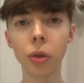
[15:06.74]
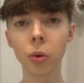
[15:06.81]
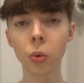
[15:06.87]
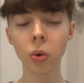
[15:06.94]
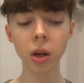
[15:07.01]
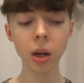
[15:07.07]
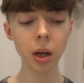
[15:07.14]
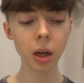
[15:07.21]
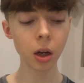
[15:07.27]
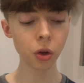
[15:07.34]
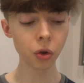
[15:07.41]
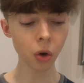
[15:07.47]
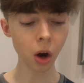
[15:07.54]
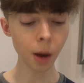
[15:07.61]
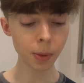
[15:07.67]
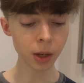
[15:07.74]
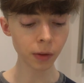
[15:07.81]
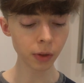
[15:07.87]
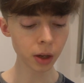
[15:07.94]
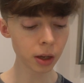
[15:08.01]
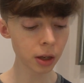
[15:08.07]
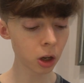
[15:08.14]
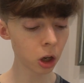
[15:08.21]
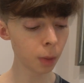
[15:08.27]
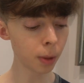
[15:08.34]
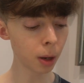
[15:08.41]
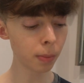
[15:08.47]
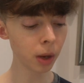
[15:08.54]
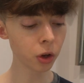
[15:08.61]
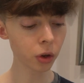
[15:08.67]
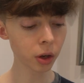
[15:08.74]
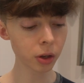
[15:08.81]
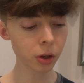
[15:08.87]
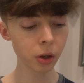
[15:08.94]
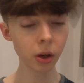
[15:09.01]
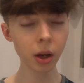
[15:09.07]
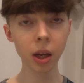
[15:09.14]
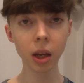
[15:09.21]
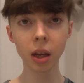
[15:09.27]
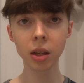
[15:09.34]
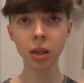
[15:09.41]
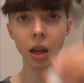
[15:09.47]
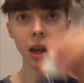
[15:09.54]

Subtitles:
3 drops of the serum, but Matrixyl is